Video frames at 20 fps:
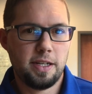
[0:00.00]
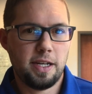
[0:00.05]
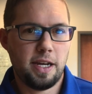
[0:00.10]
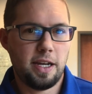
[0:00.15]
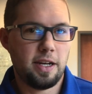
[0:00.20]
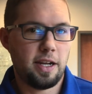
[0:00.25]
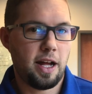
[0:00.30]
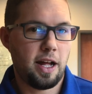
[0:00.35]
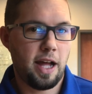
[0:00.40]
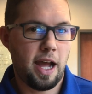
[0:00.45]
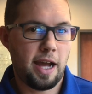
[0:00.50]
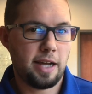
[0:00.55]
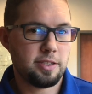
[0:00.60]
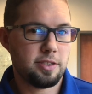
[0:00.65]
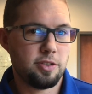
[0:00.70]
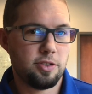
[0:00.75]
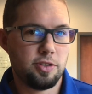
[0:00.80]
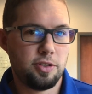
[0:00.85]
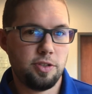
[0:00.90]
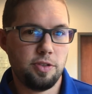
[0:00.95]
And ask
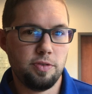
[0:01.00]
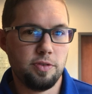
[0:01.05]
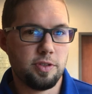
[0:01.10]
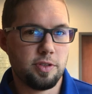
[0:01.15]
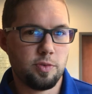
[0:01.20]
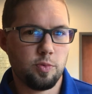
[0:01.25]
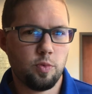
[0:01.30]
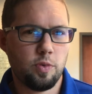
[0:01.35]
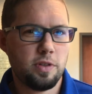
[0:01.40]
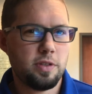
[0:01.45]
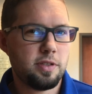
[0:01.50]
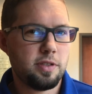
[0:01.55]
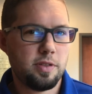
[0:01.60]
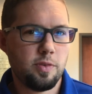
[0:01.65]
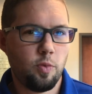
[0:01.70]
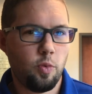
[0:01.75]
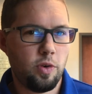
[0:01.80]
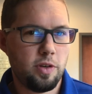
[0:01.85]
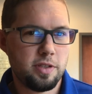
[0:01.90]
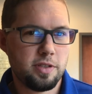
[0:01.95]
the students, what, is,
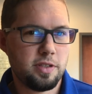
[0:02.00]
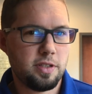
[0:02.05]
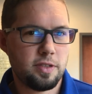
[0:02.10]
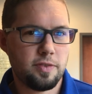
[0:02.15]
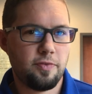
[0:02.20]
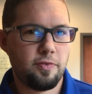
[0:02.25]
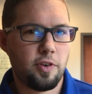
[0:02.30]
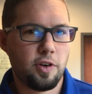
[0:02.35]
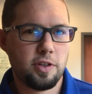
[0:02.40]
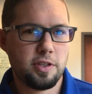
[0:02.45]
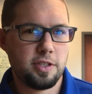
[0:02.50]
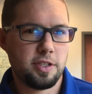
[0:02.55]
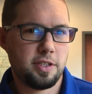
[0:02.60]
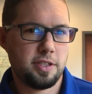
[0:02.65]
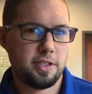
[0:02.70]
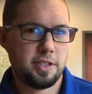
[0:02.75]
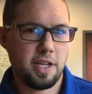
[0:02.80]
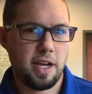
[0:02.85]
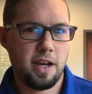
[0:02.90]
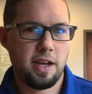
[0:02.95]
what does this verse
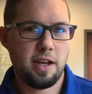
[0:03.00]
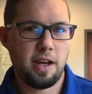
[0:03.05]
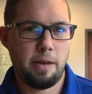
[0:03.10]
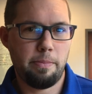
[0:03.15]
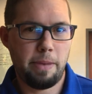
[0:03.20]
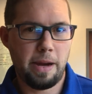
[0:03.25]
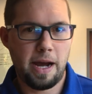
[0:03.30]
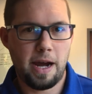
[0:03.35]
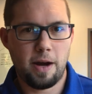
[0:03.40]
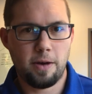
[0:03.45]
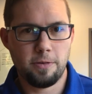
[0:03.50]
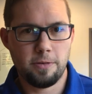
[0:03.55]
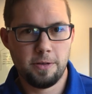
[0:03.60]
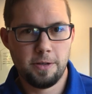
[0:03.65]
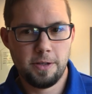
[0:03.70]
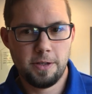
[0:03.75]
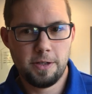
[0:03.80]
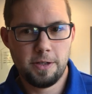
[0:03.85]
say about